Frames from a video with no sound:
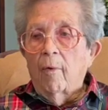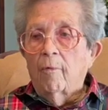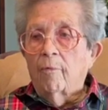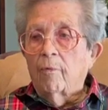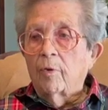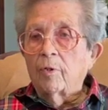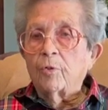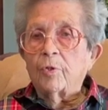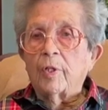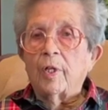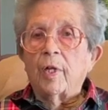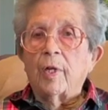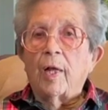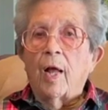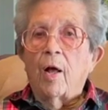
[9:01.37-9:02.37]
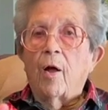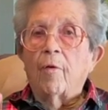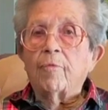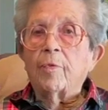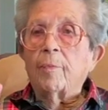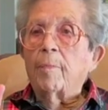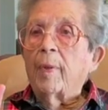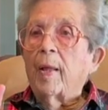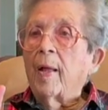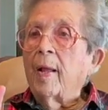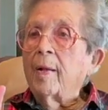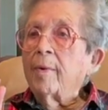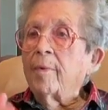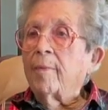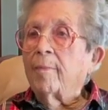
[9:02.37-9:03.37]
first thing off the
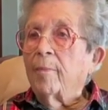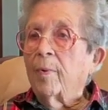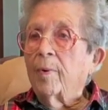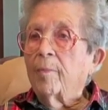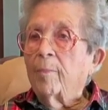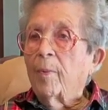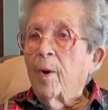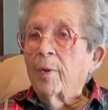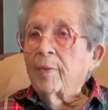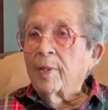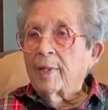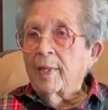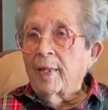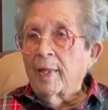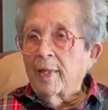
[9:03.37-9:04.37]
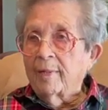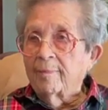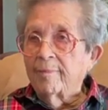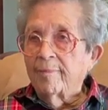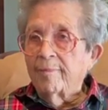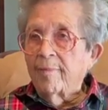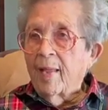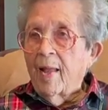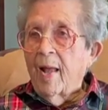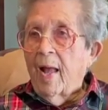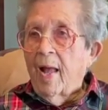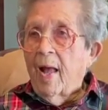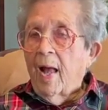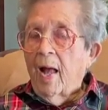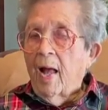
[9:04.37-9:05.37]
bat, we bought the thing.
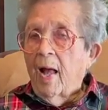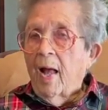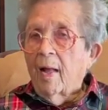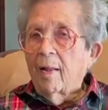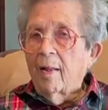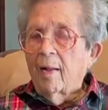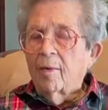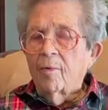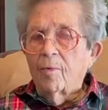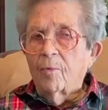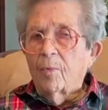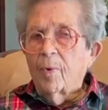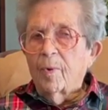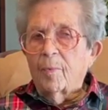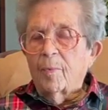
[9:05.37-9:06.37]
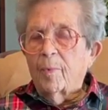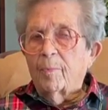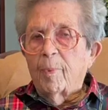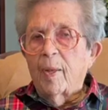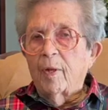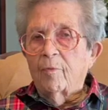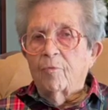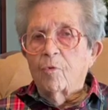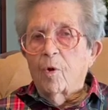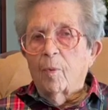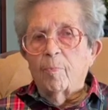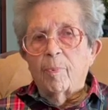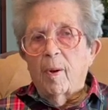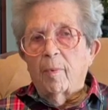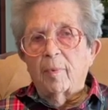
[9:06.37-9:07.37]
I don't know what we paid for
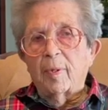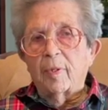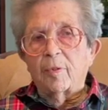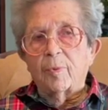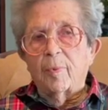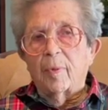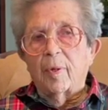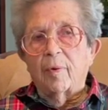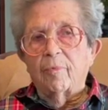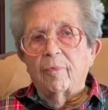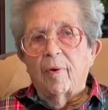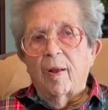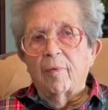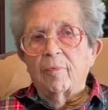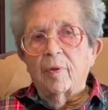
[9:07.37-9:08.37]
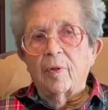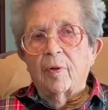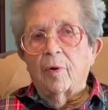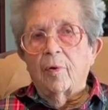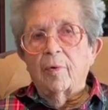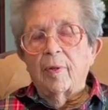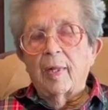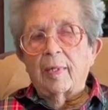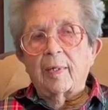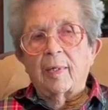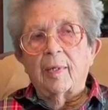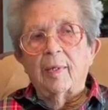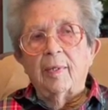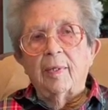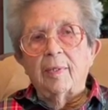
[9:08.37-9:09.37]
it, probably $2,500. That
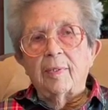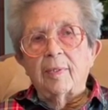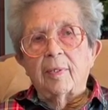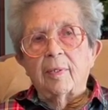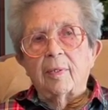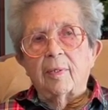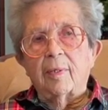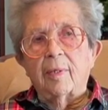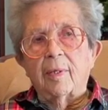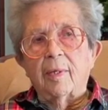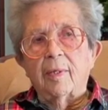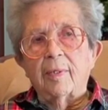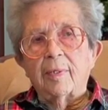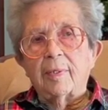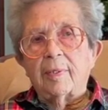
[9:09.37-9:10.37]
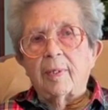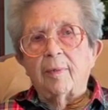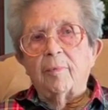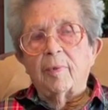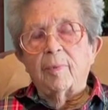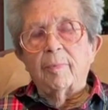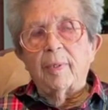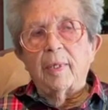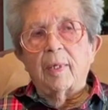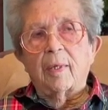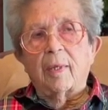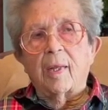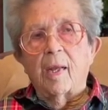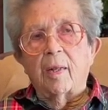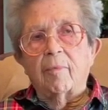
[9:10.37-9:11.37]
seemed to be a
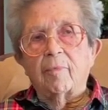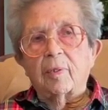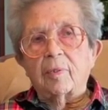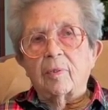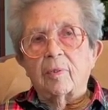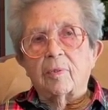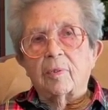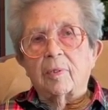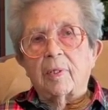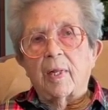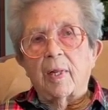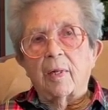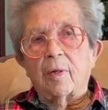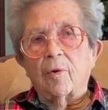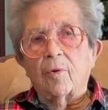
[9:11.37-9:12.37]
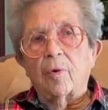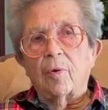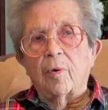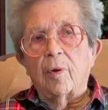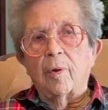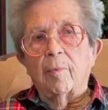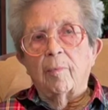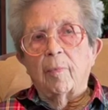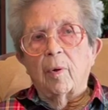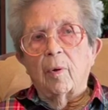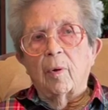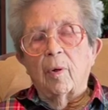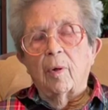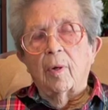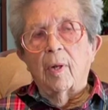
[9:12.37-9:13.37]
kind of a standard
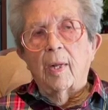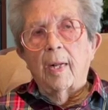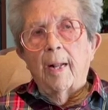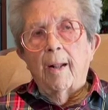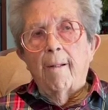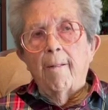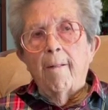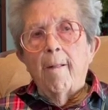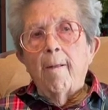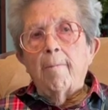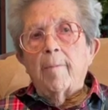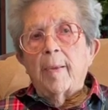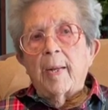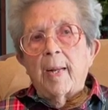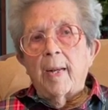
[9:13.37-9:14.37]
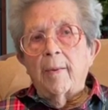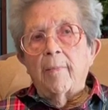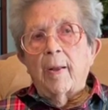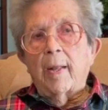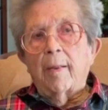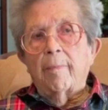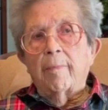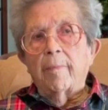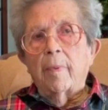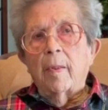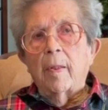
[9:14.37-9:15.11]
number. But anyway,